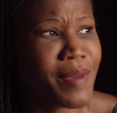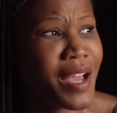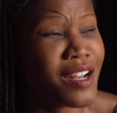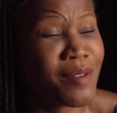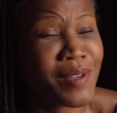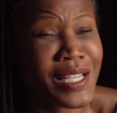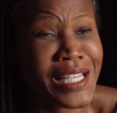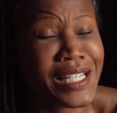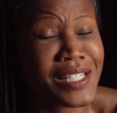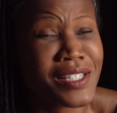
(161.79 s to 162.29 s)
the
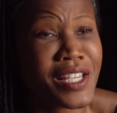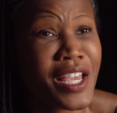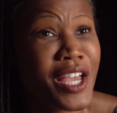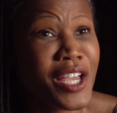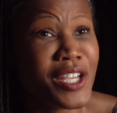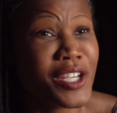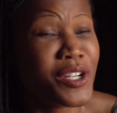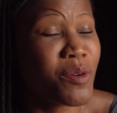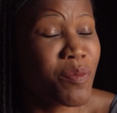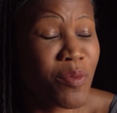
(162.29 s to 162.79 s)
bottom line is,
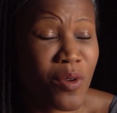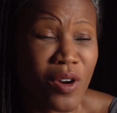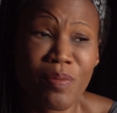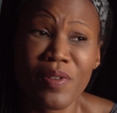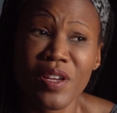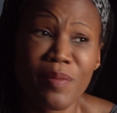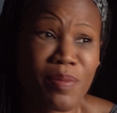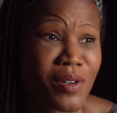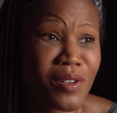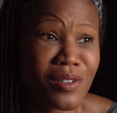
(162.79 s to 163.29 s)
you know, poor
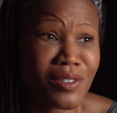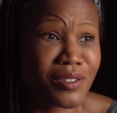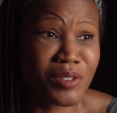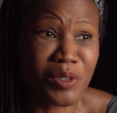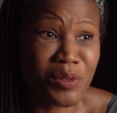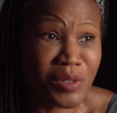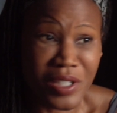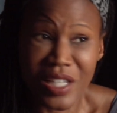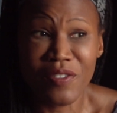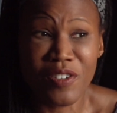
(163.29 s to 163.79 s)
people
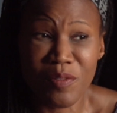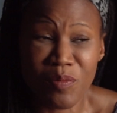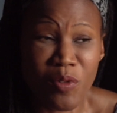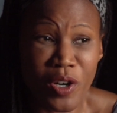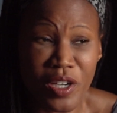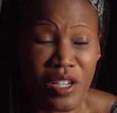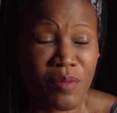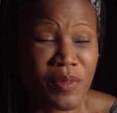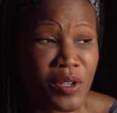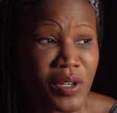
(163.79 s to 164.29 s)
who live in
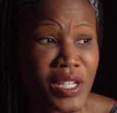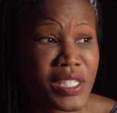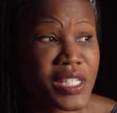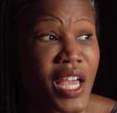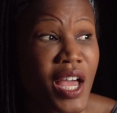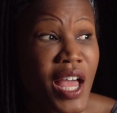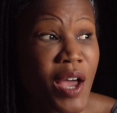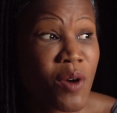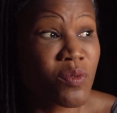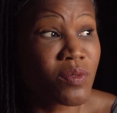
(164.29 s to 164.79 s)
poor communities
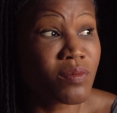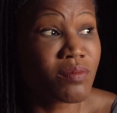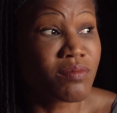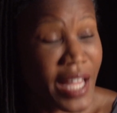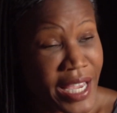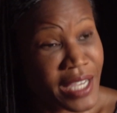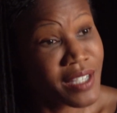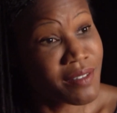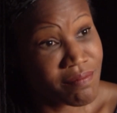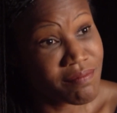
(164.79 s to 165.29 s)

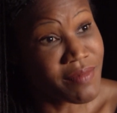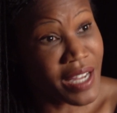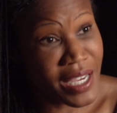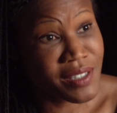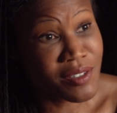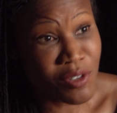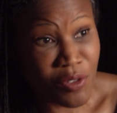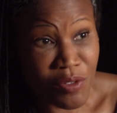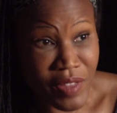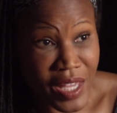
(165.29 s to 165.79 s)
like
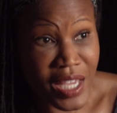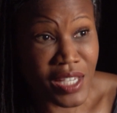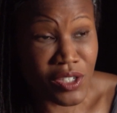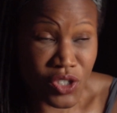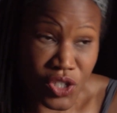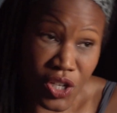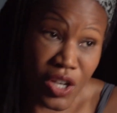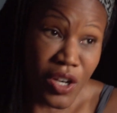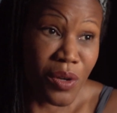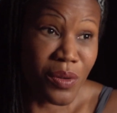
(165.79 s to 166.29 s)
nicer
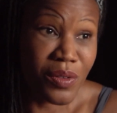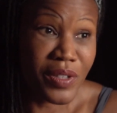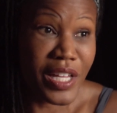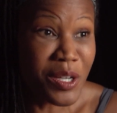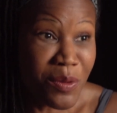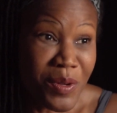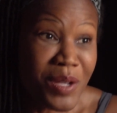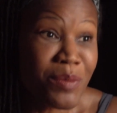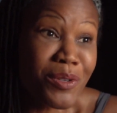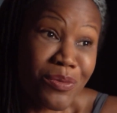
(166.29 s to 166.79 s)
things too.
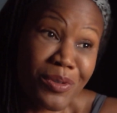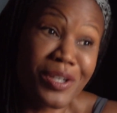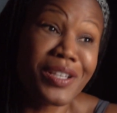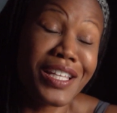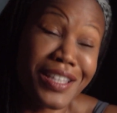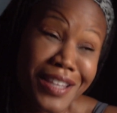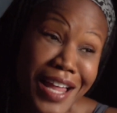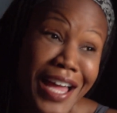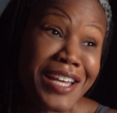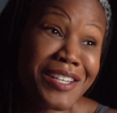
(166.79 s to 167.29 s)
Like, we would
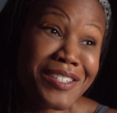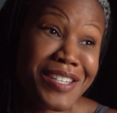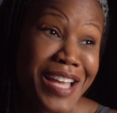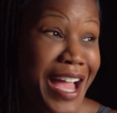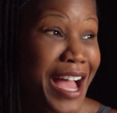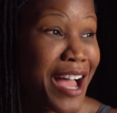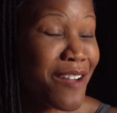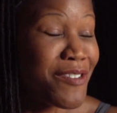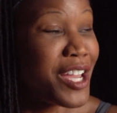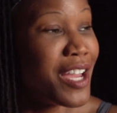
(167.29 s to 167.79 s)
really like to
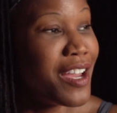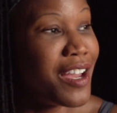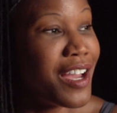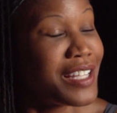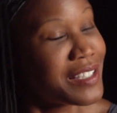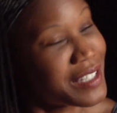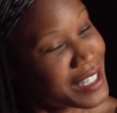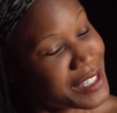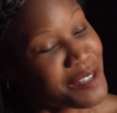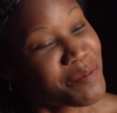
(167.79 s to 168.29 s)
have
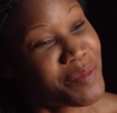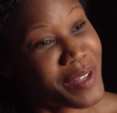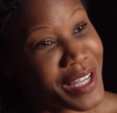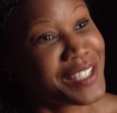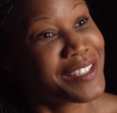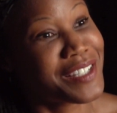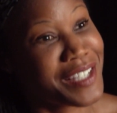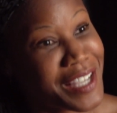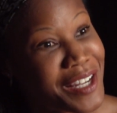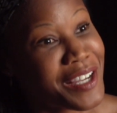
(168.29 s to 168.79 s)
a decent
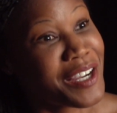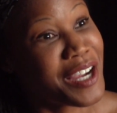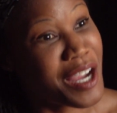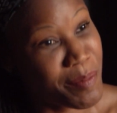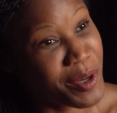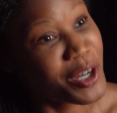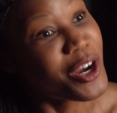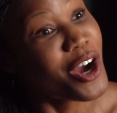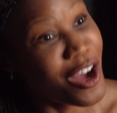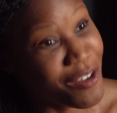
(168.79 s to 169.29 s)
place to get a
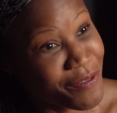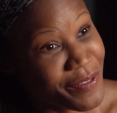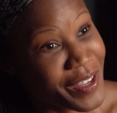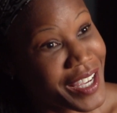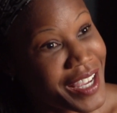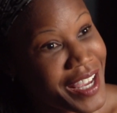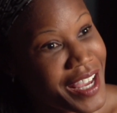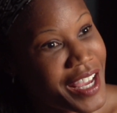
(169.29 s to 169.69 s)
cup of coffee.